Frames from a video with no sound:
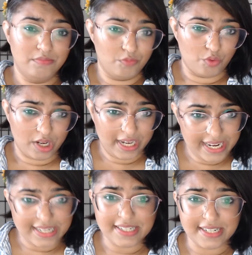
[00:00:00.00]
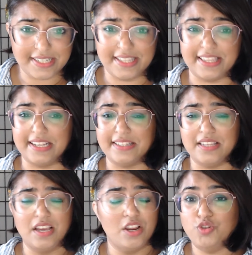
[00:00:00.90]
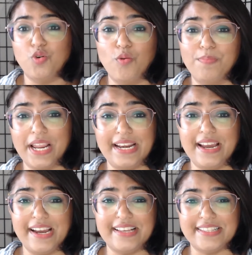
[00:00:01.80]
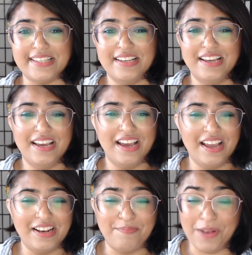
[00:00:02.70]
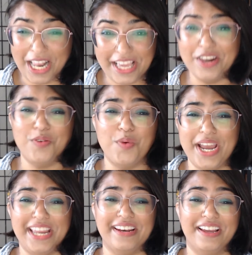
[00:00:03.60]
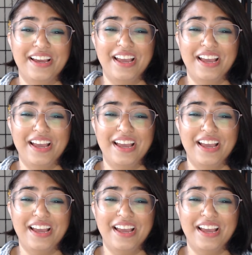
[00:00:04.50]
related to this, don't play nice and play to win.